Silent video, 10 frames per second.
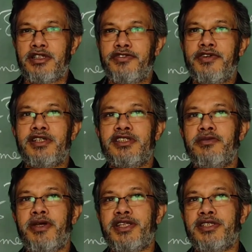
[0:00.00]

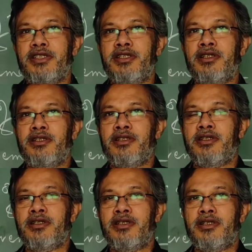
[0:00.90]
First measure
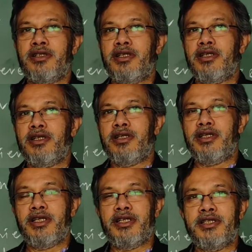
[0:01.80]

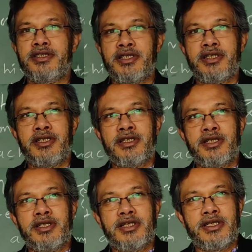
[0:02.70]
is
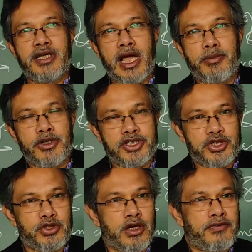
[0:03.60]

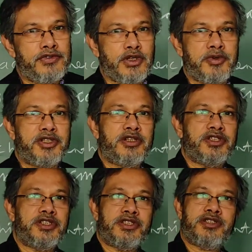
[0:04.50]
abolition of jomindari
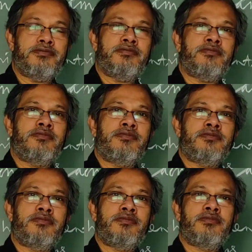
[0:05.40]
system
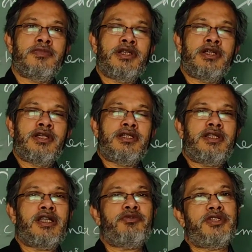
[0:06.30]

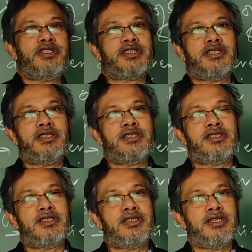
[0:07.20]
that we
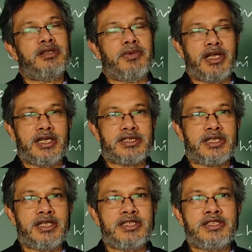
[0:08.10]
discussed in my last
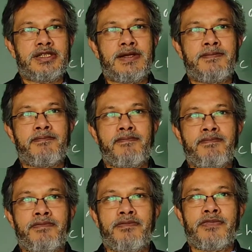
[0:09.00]
class.
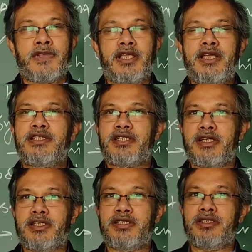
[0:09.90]
Its
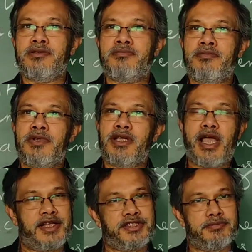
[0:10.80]
criticism,
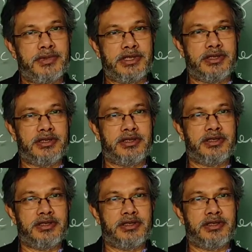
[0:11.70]
achievement.